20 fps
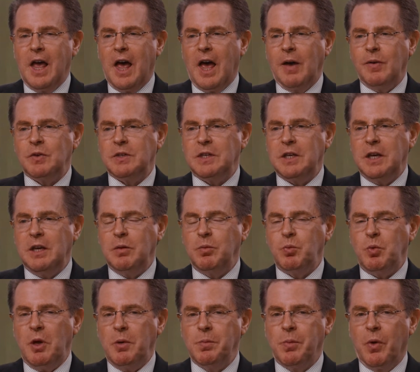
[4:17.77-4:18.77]
I've seen
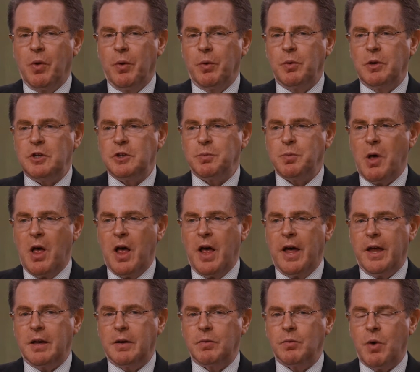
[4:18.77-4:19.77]
people
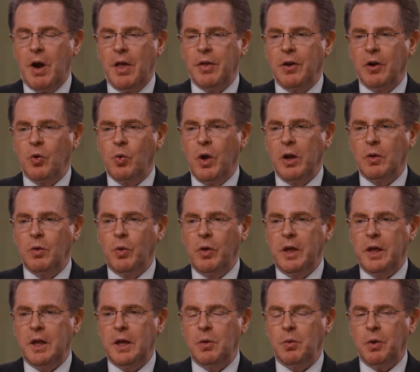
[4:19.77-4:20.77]
respond rather
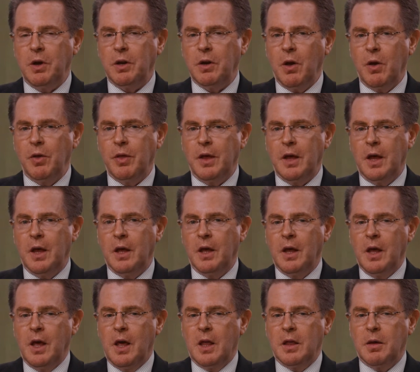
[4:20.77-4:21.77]
quickly. We know the,
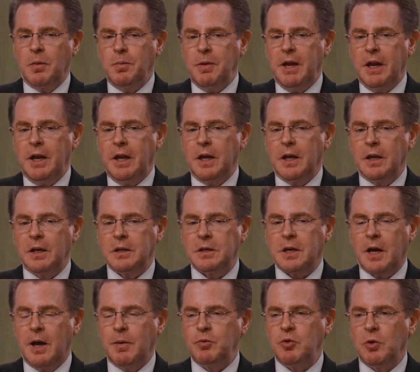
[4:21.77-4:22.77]
the median
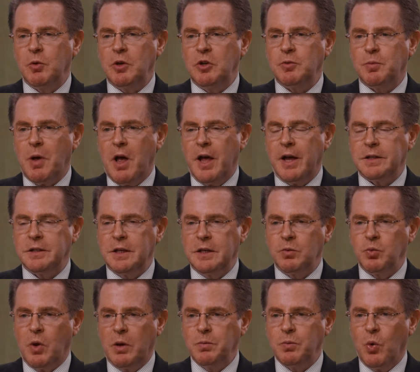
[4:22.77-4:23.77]
time to response
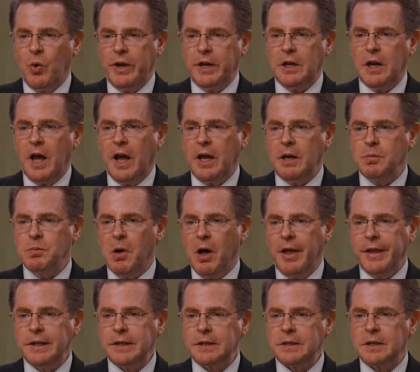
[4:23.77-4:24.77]
is 1.9
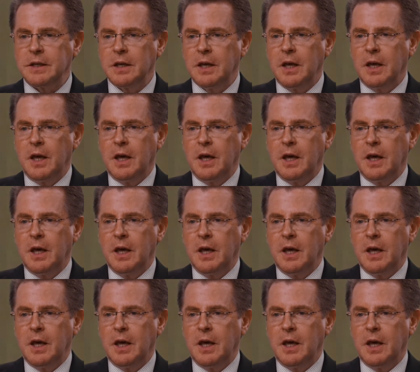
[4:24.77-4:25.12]
months.